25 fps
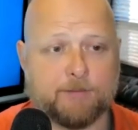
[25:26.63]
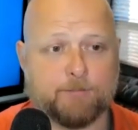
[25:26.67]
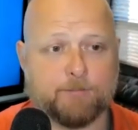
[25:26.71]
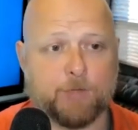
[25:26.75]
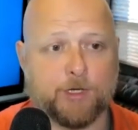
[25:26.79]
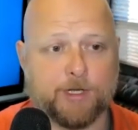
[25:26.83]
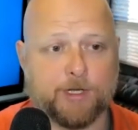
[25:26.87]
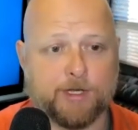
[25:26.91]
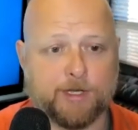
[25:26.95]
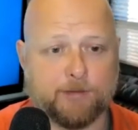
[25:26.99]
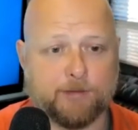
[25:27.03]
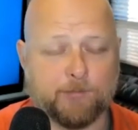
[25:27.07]

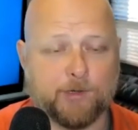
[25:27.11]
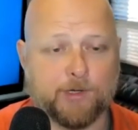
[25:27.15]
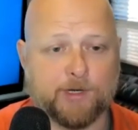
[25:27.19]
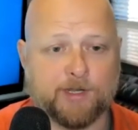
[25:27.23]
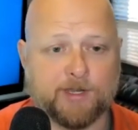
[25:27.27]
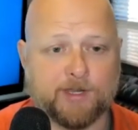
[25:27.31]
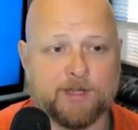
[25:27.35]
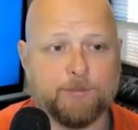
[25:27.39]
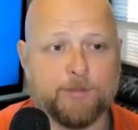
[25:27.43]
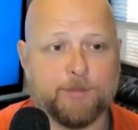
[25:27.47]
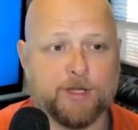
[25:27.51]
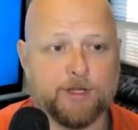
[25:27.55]

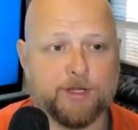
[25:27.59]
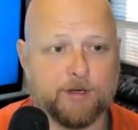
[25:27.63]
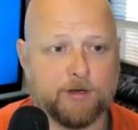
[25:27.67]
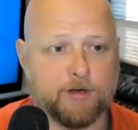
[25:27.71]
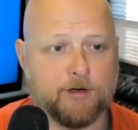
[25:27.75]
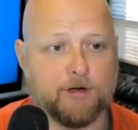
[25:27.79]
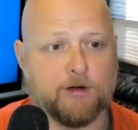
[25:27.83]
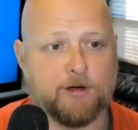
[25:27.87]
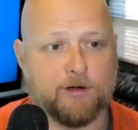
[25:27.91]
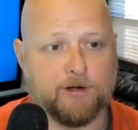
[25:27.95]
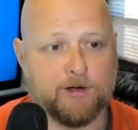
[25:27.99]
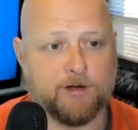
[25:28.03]
Putting them in the
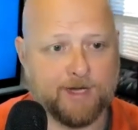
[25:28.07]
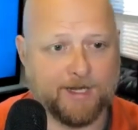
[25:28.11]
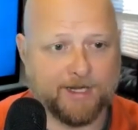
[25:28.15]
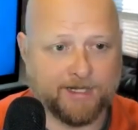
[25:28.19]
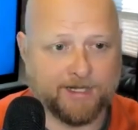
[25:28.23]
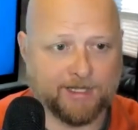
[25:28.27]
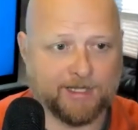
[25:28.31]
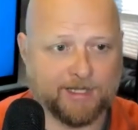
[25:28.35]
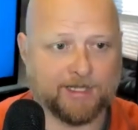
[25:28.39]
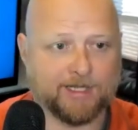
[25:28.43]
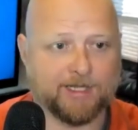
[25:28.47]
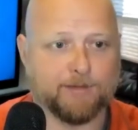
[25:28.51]
car and
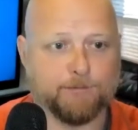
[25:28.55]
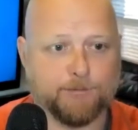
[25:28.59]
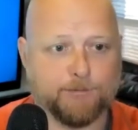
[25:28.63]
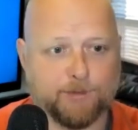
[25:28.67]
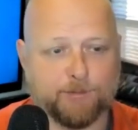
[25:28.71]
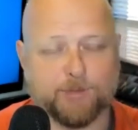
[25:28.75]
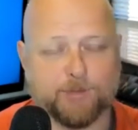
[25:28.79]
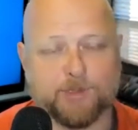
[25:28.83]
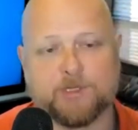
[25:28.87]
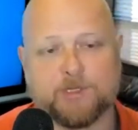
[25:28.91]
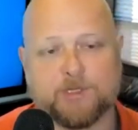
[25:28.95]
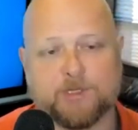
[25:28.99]
taking them to
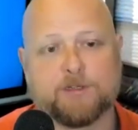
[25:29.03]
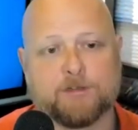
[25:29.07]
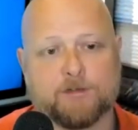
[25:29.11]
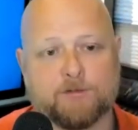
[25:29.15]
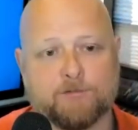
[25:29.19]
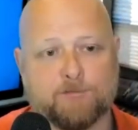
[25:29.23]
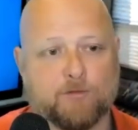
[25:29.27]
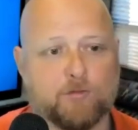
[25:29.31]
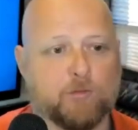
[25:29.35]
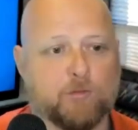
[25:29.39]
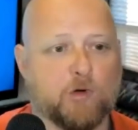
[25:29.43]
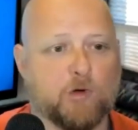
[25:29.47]

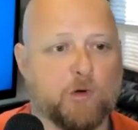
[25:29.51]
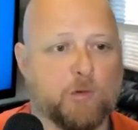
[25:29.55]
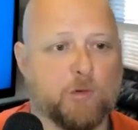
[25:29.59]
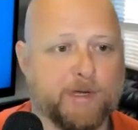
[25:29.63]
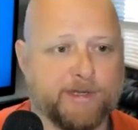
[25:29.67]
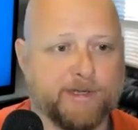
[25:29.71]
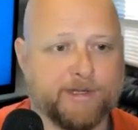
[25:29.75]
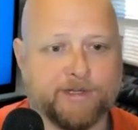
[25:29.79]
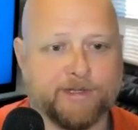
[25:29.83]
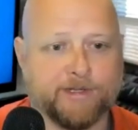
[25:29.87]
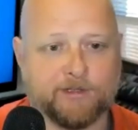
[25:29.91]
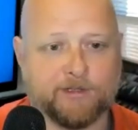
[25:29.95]
petition for
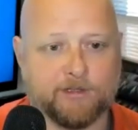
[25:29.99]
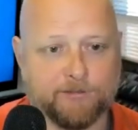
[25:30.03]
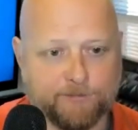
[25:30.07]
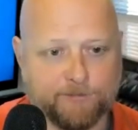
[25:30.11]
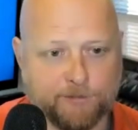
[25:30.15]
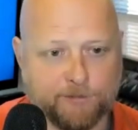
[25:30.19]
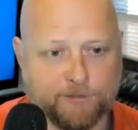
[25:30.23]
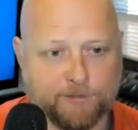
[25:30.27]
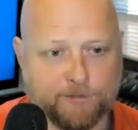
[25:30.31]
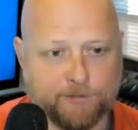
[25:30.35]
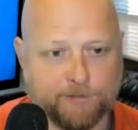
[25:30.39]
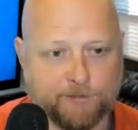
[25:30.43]
probate is the
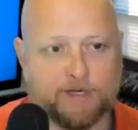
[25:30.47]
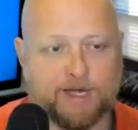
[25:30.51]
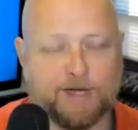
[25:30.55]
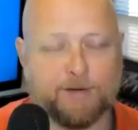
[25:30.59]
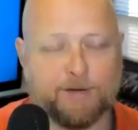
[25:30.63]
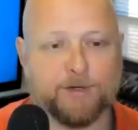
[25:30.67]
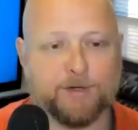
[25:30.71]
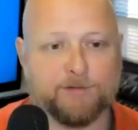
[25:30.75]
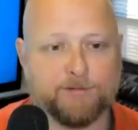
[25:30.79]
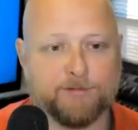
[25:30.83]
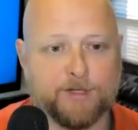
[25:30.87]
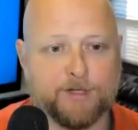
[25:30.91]
first thing I
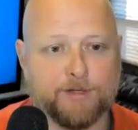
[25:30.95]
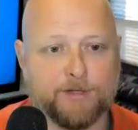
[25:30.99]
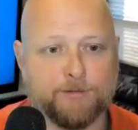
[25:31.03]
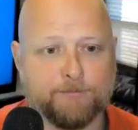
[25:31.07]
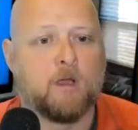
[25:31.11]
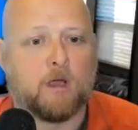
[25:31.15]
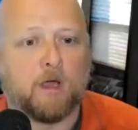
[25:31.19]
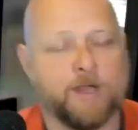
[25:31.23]
would have done.